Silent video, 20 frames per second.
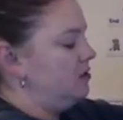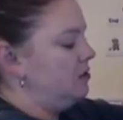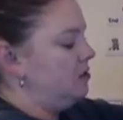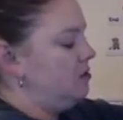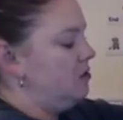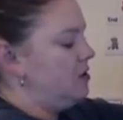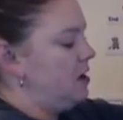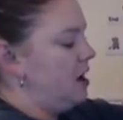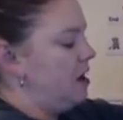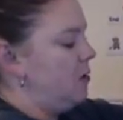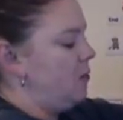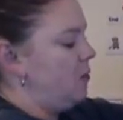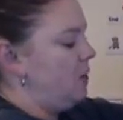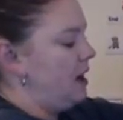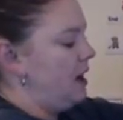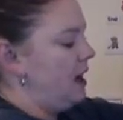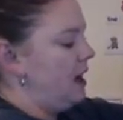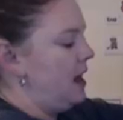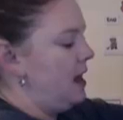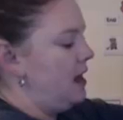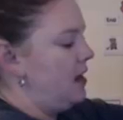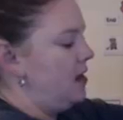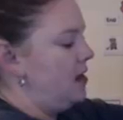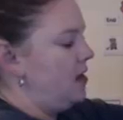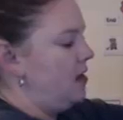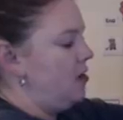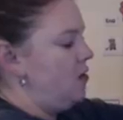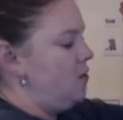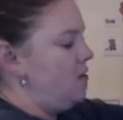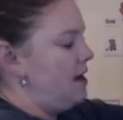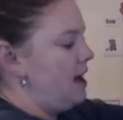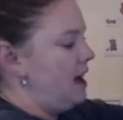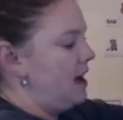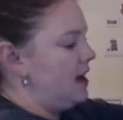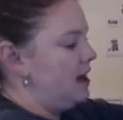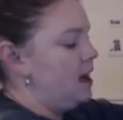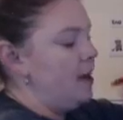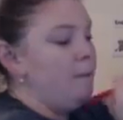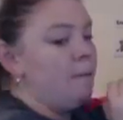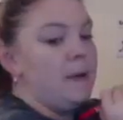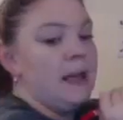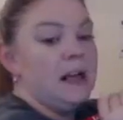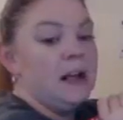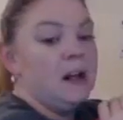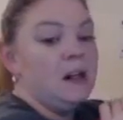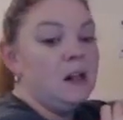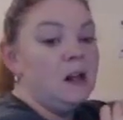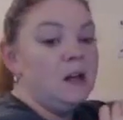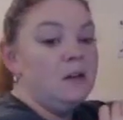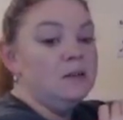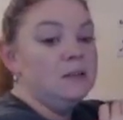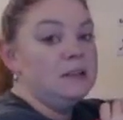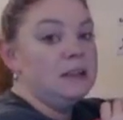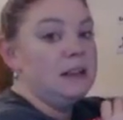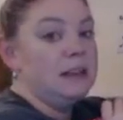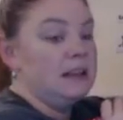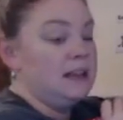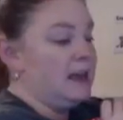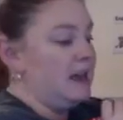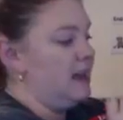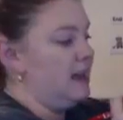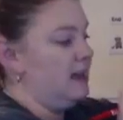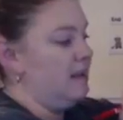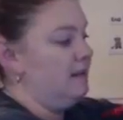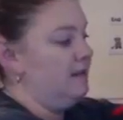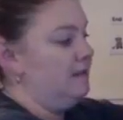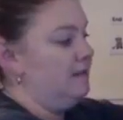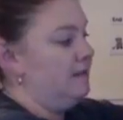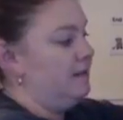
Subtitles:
Do not wait. Go back up and close the gate.